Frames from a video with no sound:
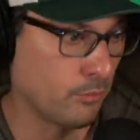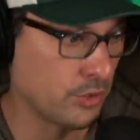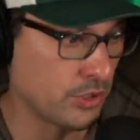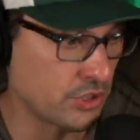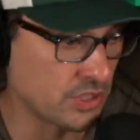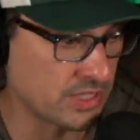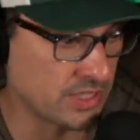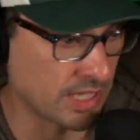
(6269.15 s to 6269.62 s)
We
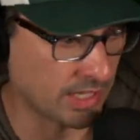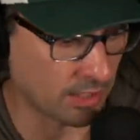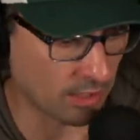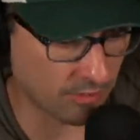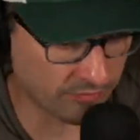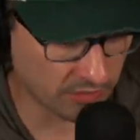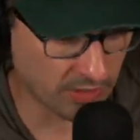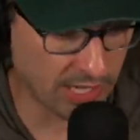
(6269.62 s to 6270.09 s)
just think
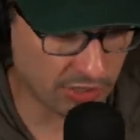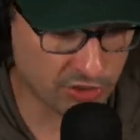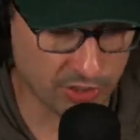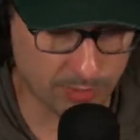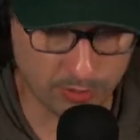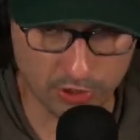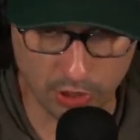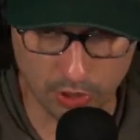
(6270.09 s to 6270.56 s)
our
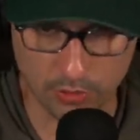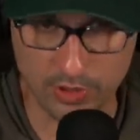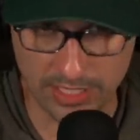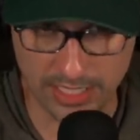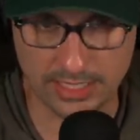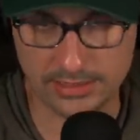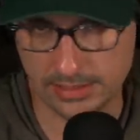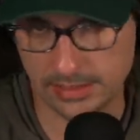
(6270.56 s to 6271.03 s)
flagship show
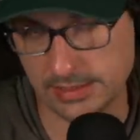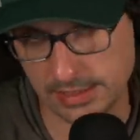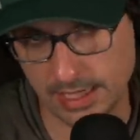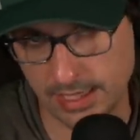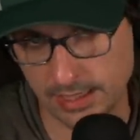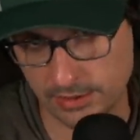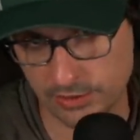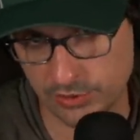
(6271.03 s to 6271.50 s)
needs to
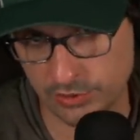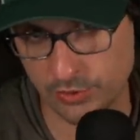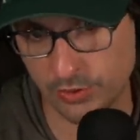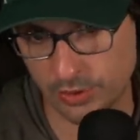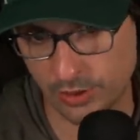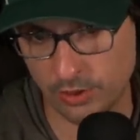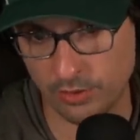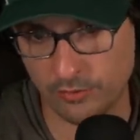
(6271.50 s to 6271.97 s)
stay in
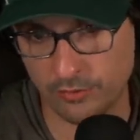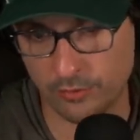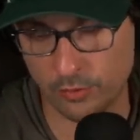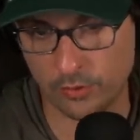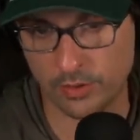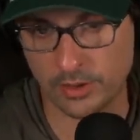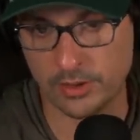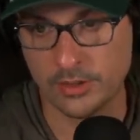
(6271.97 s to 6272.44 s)
studio
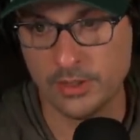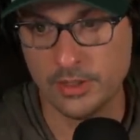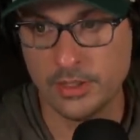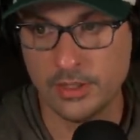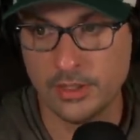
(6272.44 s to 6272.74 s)
for